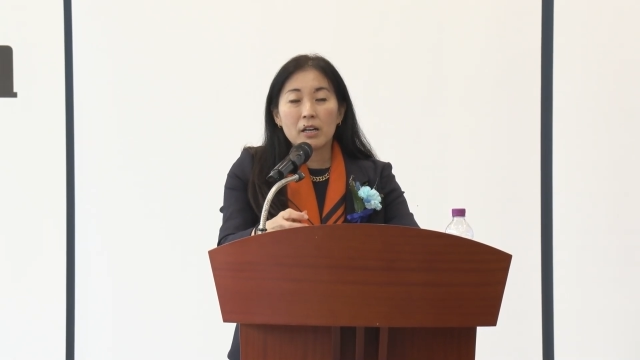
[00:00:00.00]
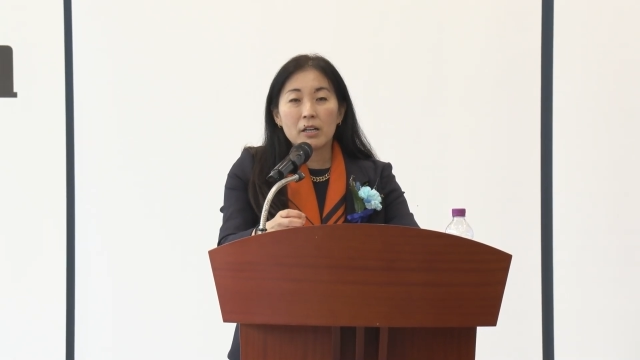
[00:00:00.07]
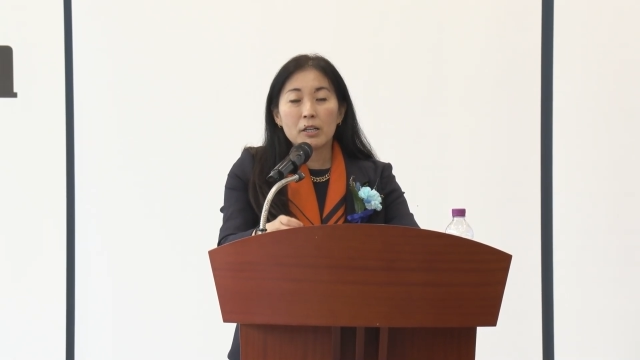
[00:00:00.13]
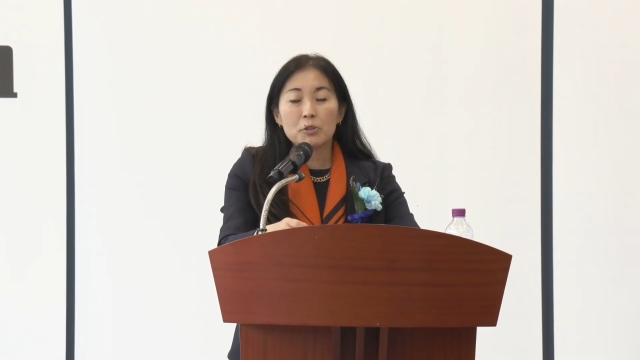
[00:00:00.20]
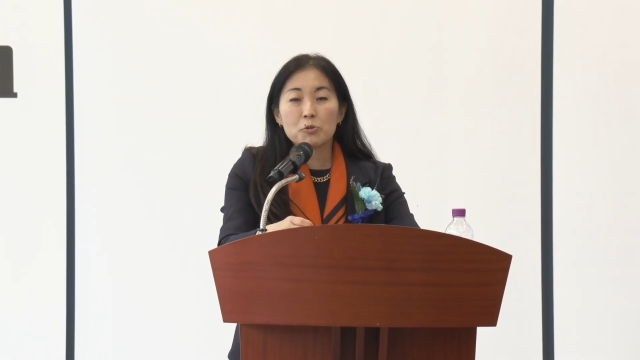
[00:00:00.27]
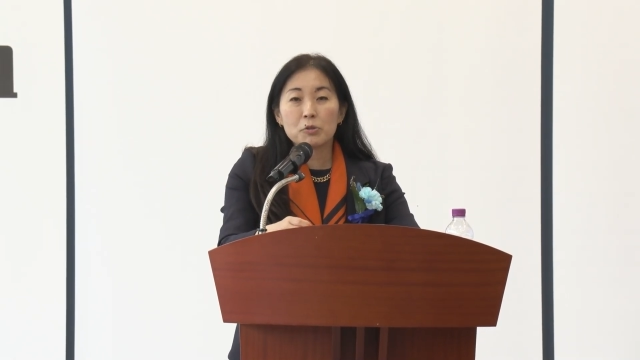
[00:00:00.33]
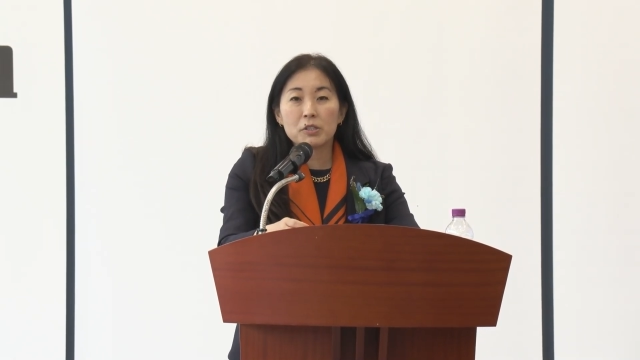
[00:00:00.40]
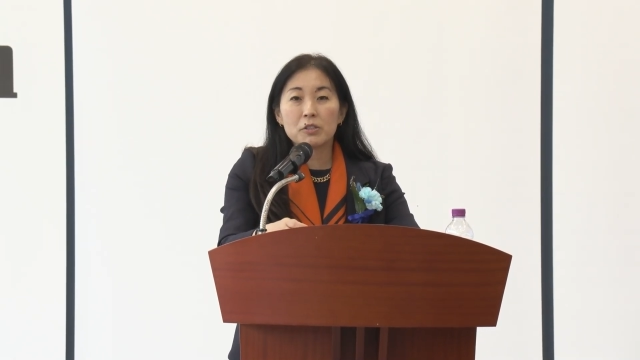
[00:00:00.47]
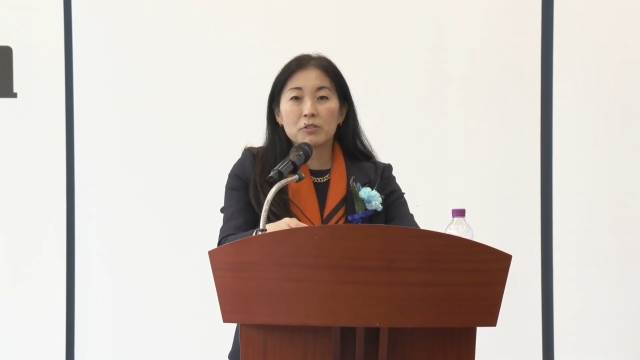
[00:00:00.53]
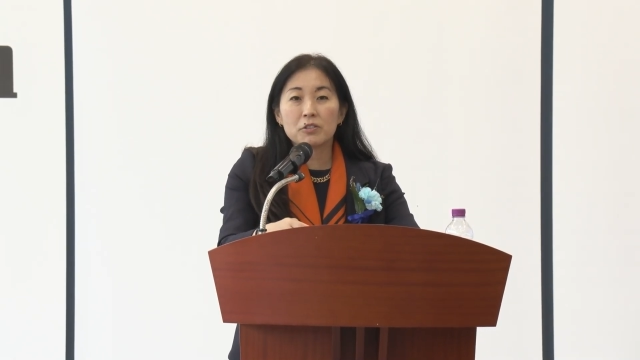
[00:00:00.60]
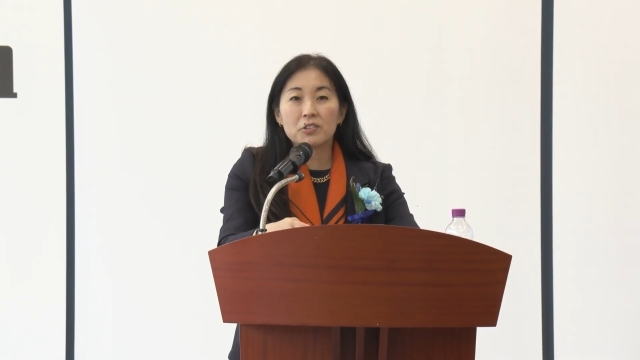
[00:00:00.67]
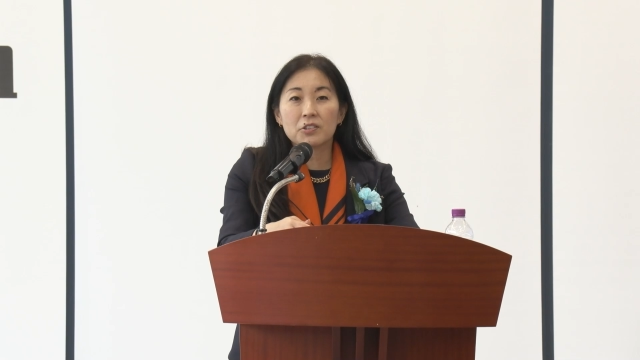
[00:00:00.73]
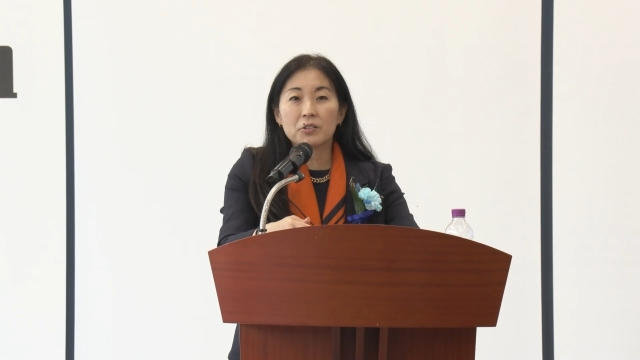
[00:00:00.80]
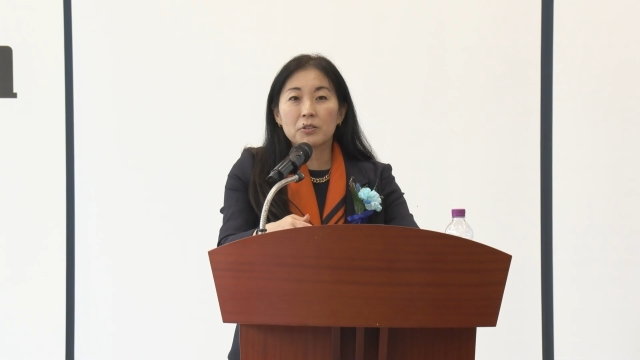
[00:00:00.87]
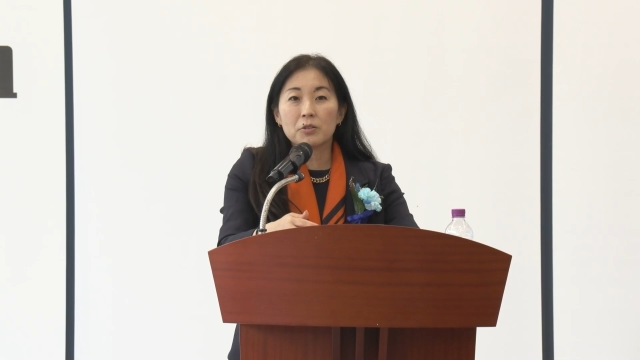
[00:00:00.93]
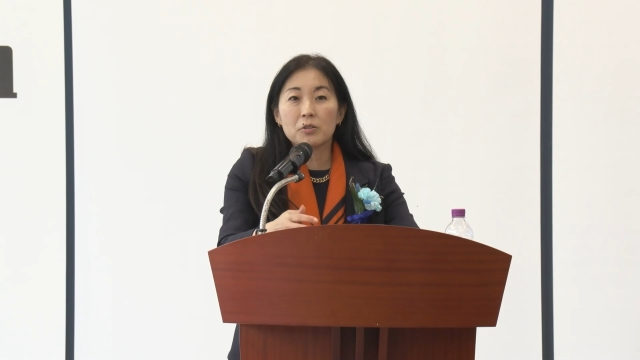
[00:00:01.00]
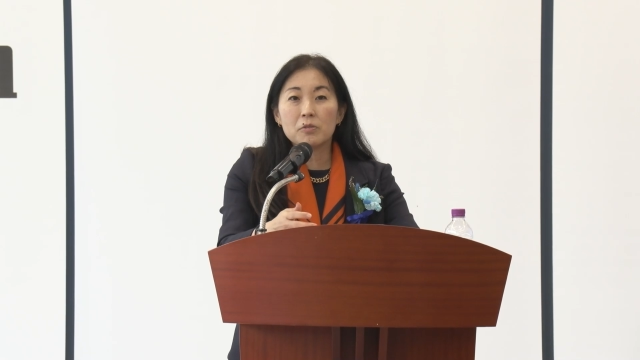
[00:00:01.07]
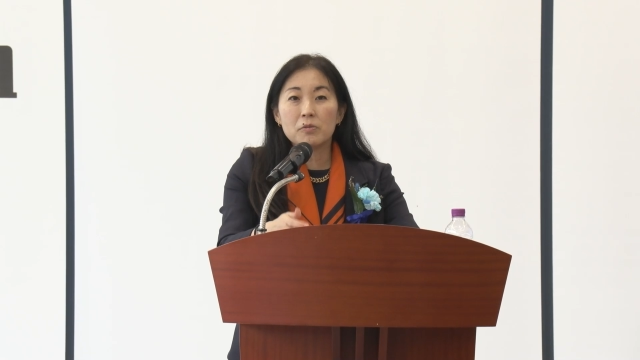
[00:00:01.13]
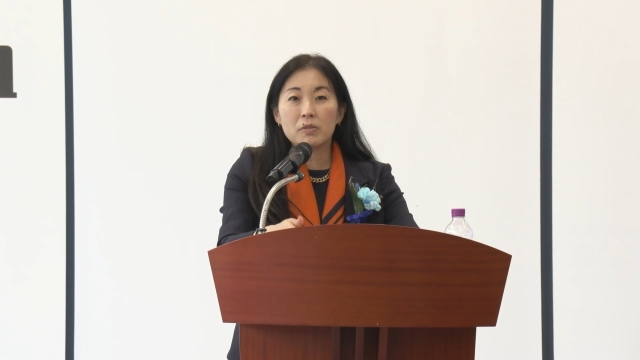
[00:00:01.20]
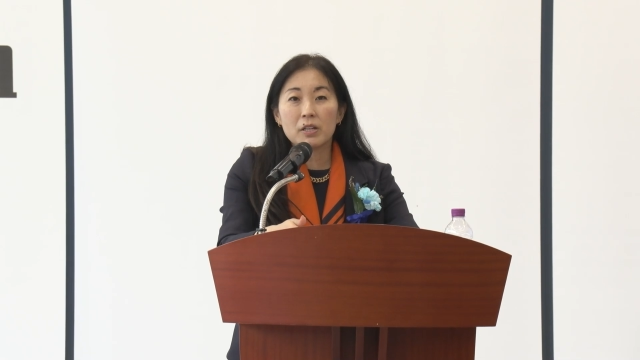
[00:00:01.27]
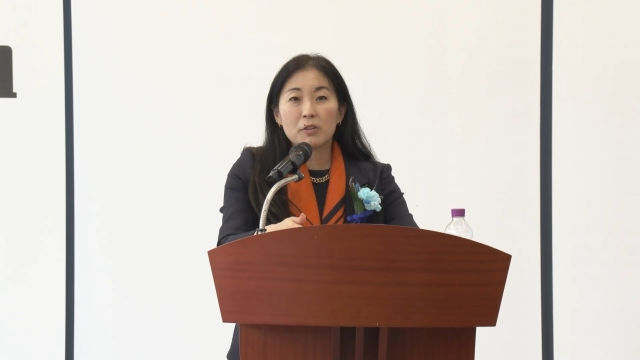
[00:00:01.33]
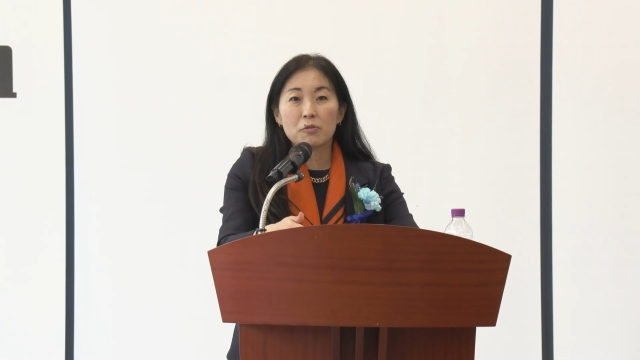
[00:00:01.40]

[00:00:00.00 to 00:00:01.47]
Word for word: 100 years ago,